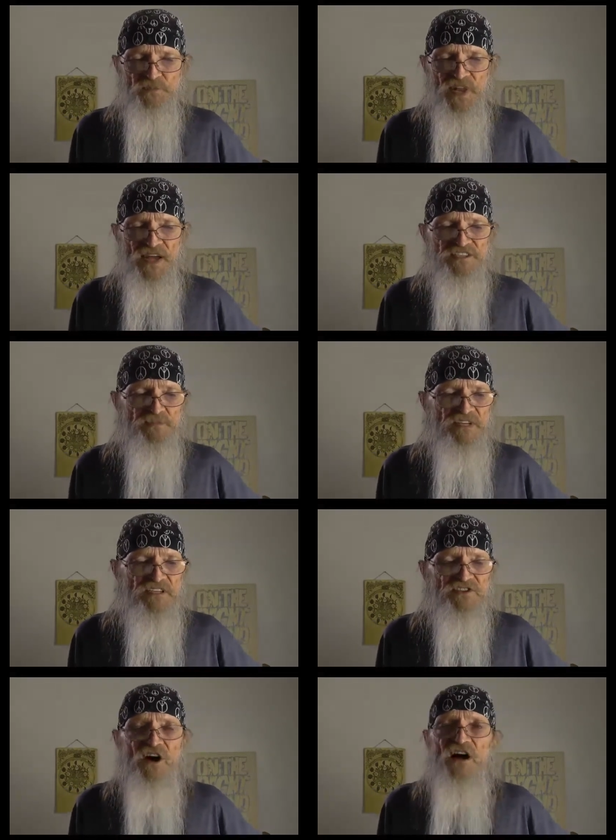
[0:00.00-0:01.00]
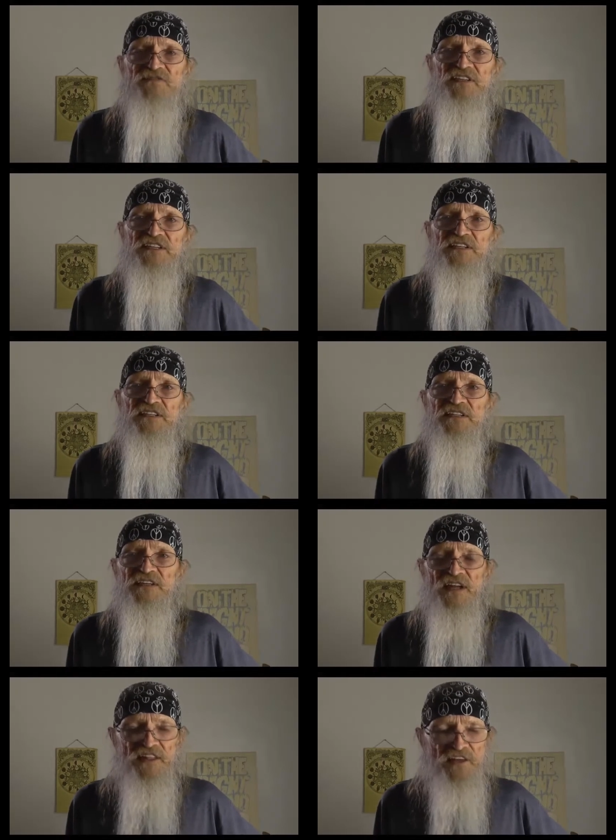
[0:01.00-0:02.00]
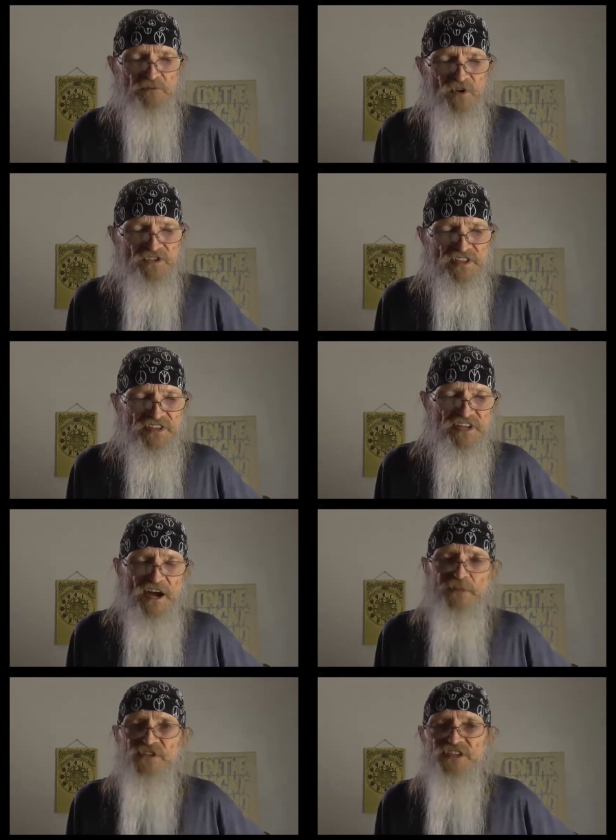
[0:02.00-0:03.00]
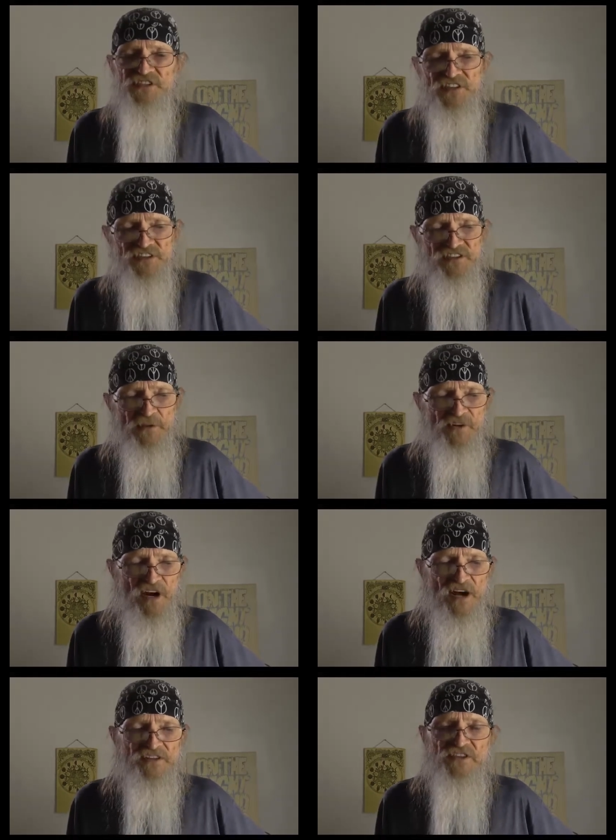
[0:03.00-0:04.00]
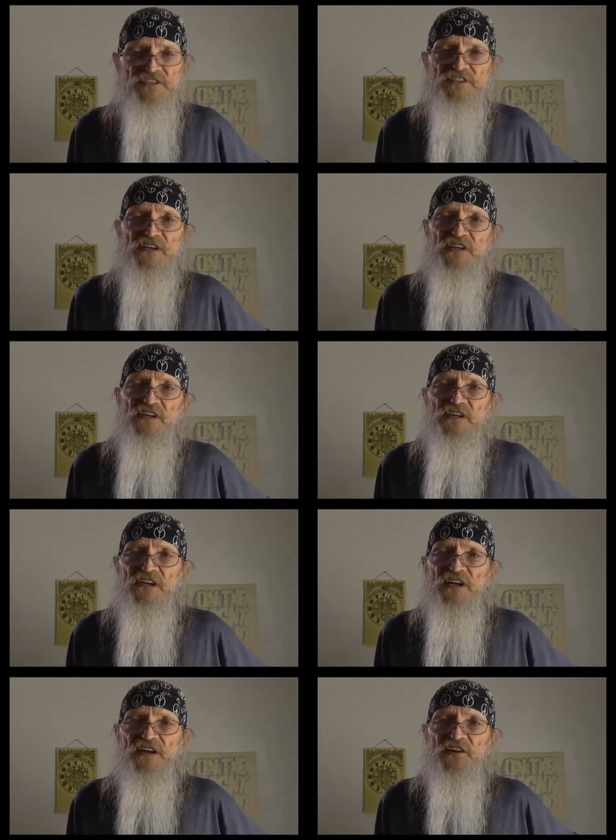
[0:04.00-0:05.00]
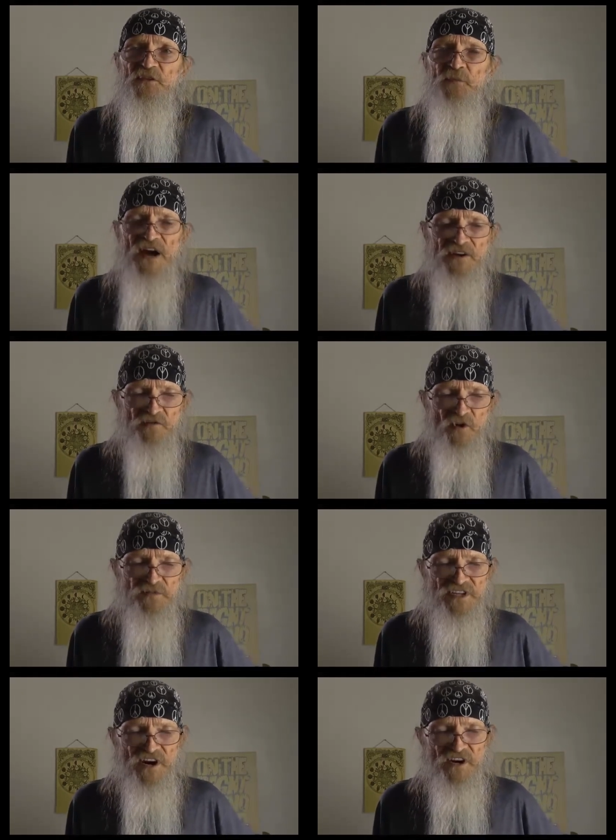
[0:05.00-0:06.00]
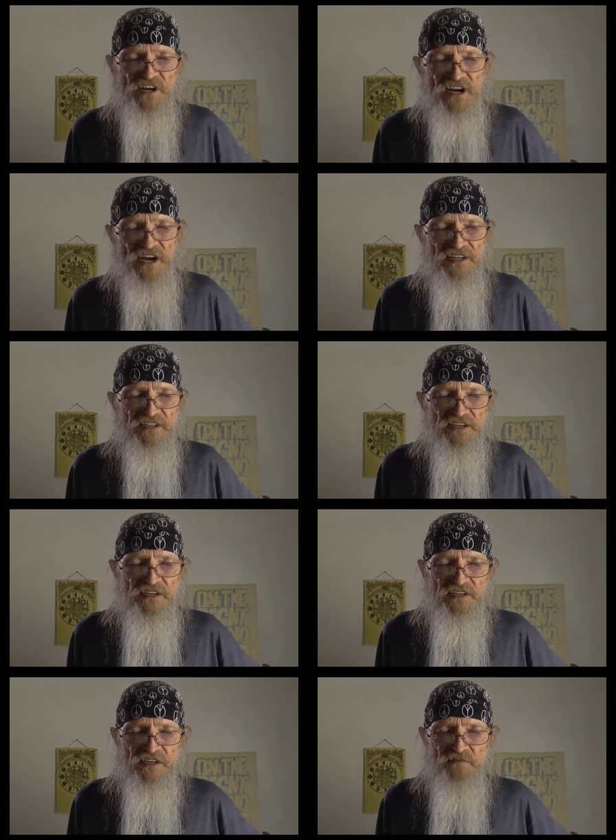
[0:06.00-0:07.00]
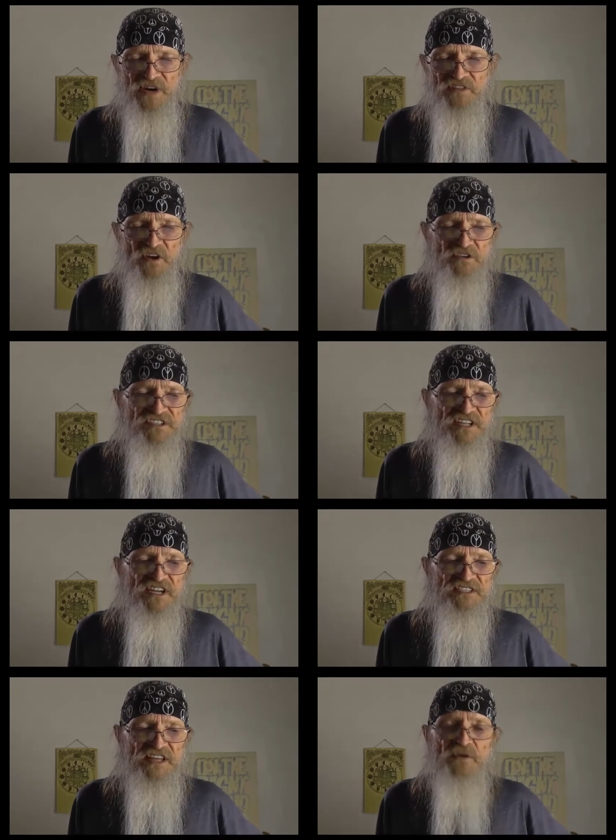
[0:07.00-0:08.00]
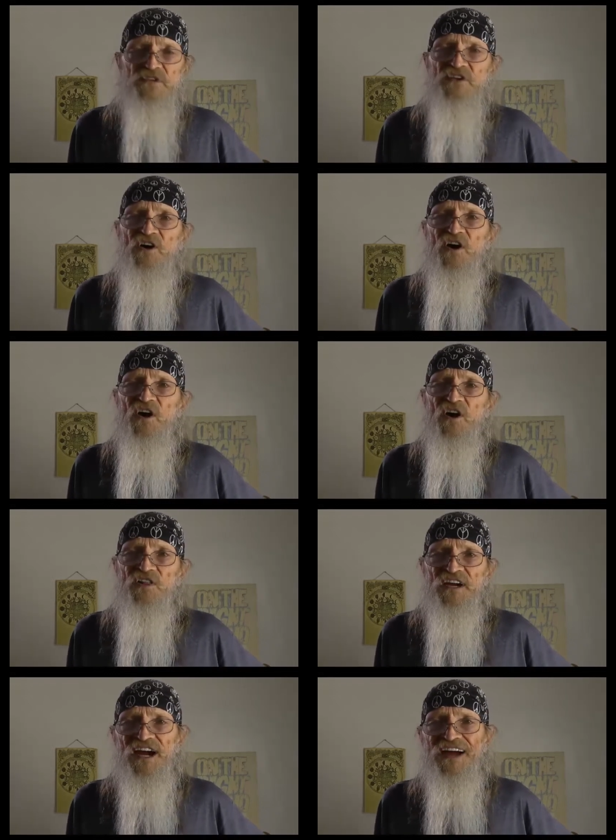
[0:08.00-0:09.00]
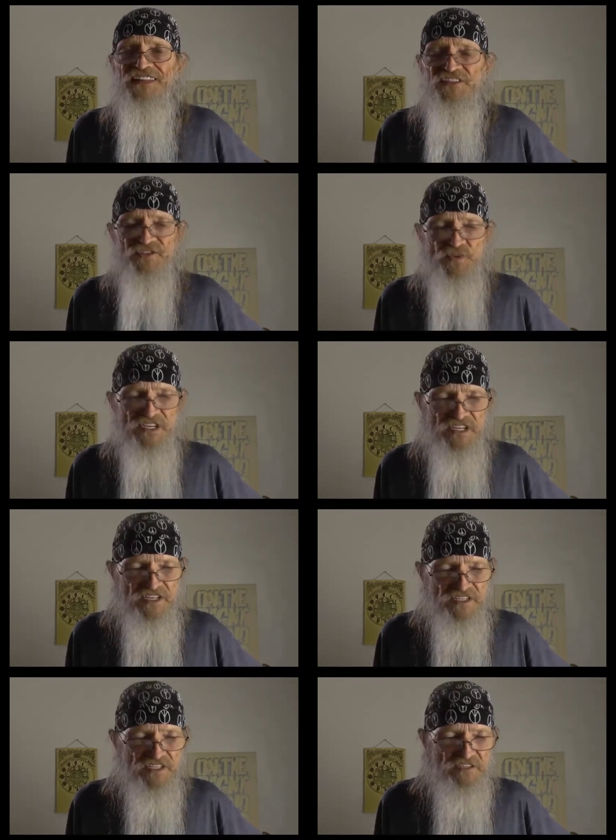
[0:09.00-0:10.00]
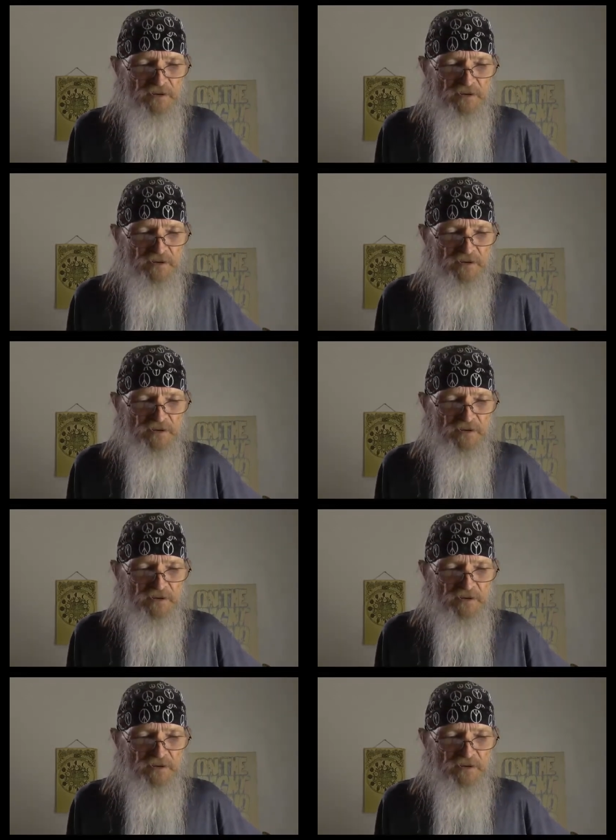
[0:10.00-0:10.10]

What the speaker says: plants speak softly, and then most of the time just to the subconscious and to the microbes in our gut. But in those days, that was all the guidance we needed.